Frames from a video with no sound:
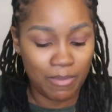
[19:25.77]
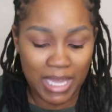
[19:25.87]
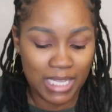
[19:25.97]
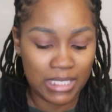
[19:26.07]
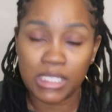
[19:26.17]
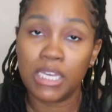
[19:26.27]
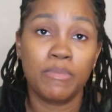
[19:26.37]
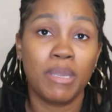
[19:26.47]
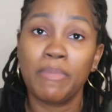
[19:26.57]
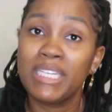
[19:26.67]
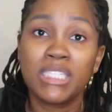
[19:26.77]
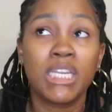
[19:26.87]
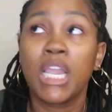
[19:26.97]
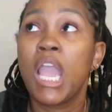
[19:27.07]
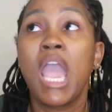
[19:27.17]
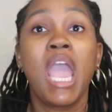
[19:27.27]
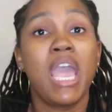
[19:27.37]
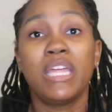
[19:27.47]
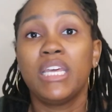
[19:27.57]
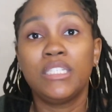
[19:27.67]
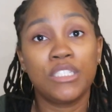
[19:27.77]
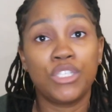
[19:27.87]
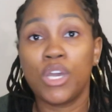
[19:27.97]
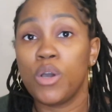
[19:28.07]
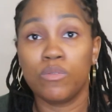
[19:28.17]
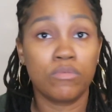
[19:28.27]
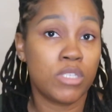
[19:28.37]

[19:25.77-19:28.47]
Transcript: man, this is going to be amazing, and they just don't.